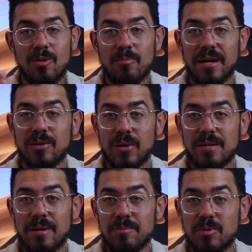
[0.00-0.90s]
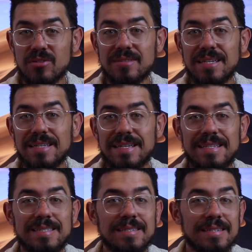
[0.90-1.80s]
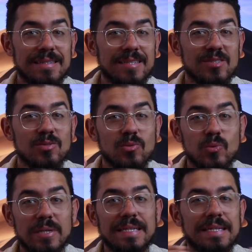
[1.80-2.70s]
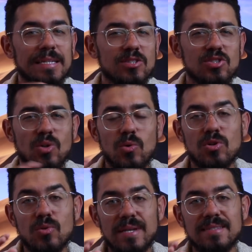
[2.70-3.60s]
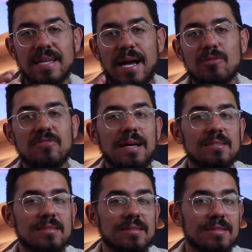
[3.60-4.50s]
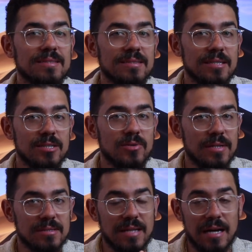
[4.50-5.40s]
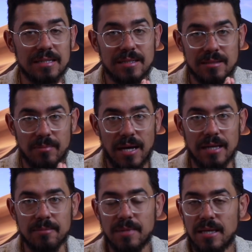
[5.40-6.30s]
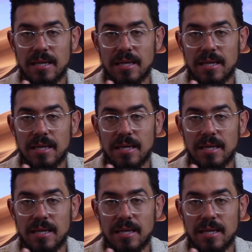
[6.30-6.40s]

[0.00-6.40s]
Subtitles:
By the way, my birthday is this week. It's so crazy how fast this year has gone by.